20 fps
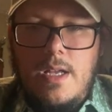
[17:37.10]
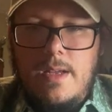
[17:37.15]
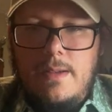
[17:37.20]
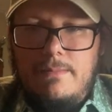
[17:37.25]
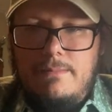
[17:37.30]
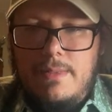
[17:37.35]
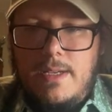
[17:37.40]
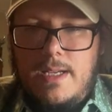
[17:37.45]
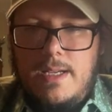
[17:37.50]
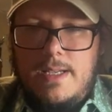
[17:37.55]

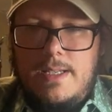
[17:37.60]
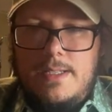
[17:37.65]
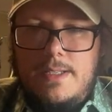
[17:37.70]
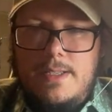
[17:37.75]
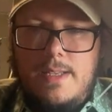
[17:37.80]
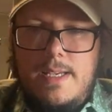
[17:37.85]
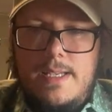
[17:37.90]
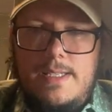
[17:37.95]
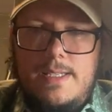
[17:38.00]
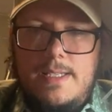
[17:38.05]
because
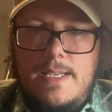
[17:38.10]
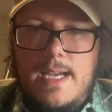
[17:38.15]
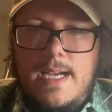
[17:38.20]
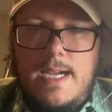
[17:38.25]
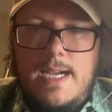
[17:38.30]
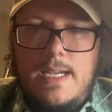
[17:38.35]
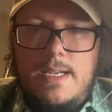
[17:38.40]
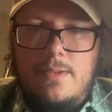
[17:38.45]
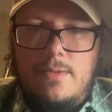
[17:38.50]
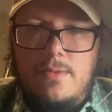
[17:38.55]
this
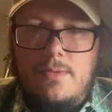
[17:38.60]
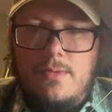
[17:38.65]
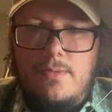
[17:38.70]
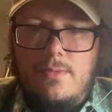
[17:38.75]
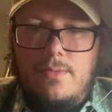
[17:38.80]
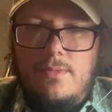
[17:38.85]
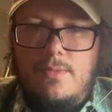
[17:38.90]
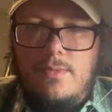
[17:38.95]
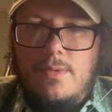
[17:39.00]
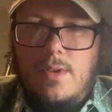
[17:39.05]
side
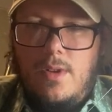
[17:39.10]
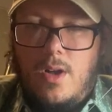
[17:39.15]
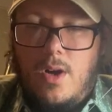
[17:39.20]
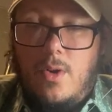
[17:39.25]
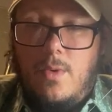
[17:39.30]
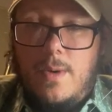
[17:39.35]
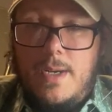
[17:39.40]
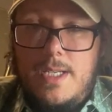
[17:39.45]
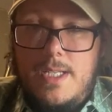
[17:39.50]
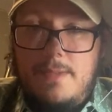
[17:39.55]
will
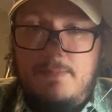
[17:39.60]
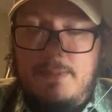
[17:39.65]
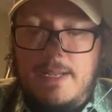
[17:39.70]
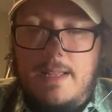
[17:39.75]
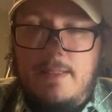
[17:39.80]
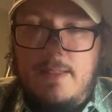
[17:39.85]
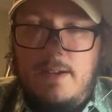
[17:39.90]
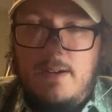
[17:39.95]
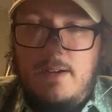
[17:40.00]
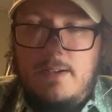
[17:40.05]
always be
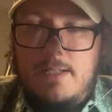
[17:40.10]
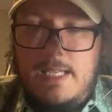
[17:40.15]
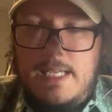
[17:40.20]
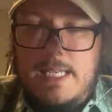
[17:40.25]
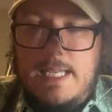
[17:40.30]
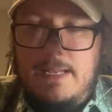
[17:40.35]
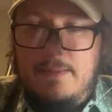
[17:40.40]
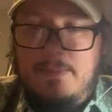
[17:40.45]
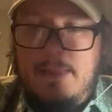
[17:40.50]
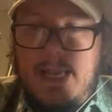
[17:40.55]
there to
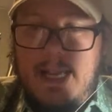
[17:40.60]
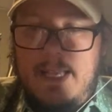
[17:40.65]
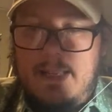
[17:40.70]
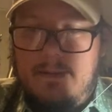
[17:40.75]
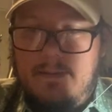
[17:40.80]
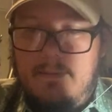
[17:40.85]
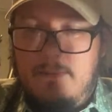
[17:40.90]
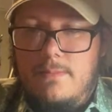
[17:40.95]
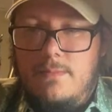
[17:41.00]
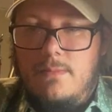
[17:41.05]
keep that
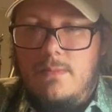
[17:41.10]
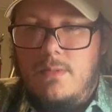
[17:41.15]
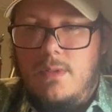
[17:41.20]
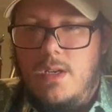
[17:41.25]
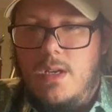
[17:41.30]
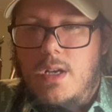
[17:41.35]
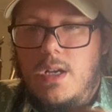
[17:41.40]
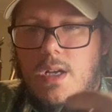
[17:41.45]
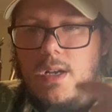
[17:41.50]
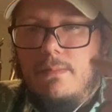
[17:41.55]

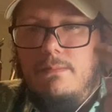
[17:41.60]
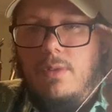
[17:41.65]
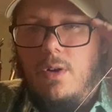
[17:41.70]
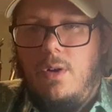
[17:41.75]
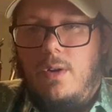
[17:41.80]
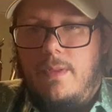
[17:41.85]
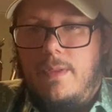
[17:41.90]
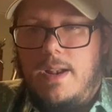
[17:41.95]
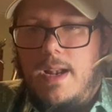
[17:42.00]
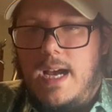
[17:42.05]
part
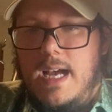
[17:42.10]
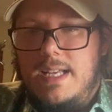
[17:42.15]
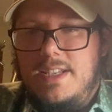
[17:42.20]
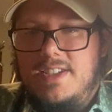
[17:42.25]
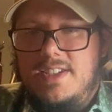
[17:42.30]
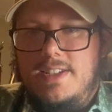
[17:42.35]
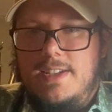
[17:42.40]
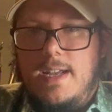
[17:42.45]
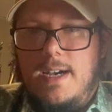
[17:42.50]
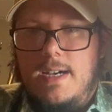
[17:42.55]
of the knot
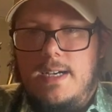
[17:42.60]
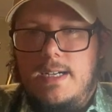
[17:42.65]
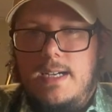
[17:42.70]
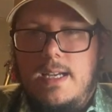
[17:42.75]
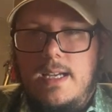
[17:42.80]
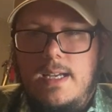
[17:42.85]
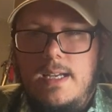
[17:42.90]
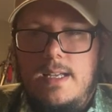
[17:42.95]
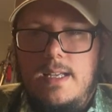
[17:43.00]
snug.